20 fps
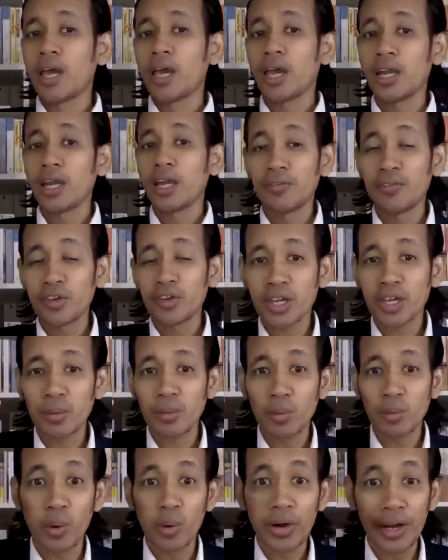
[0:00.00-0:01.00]
and if you
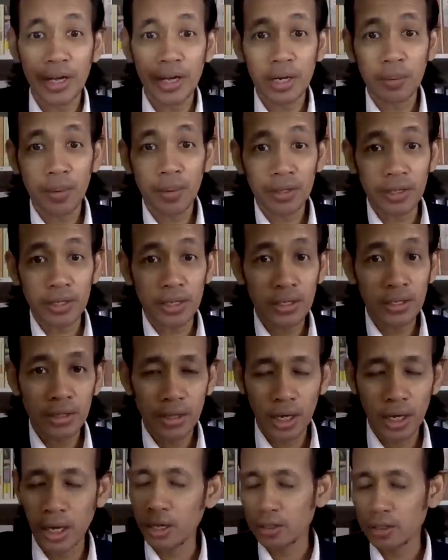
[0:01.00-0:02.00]
keep worrying about
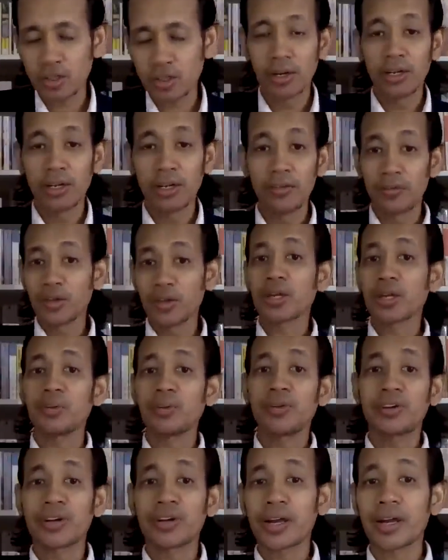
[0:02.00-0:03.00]
the uh, sorry, if you
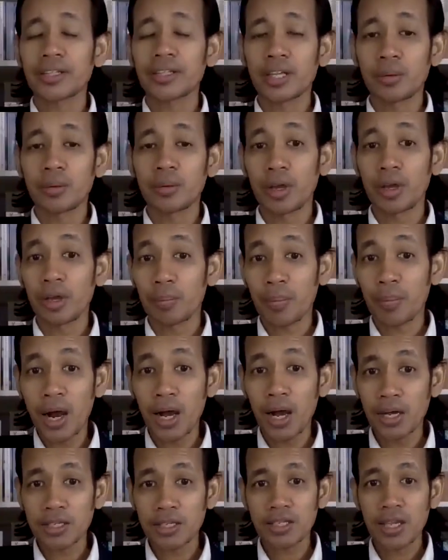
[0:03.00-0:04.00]
keep regretting about your
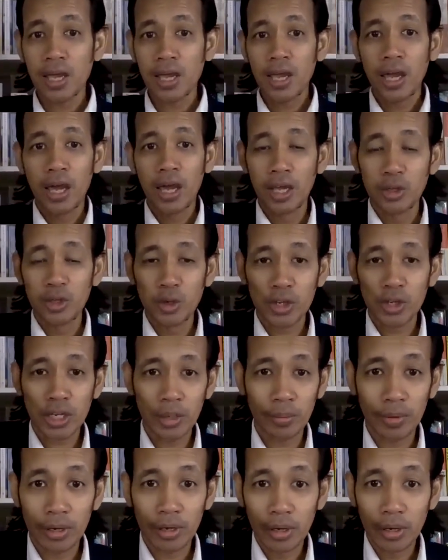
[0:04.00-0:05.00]
past and you
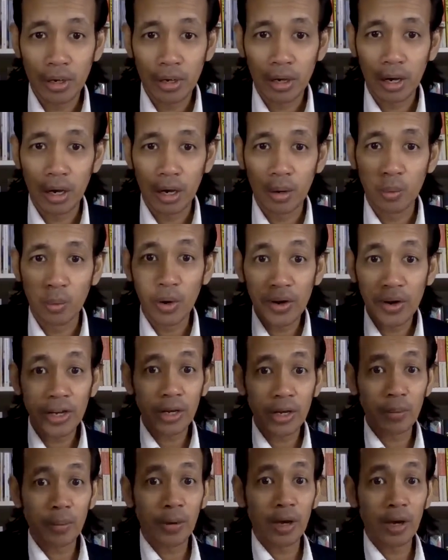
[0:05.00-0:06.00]
keep uh,
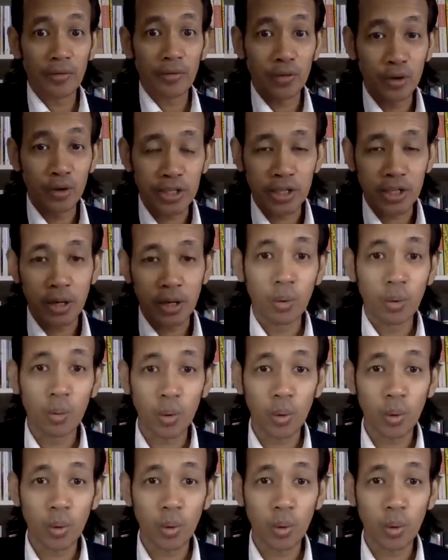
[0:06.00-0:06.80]
worrying about your future,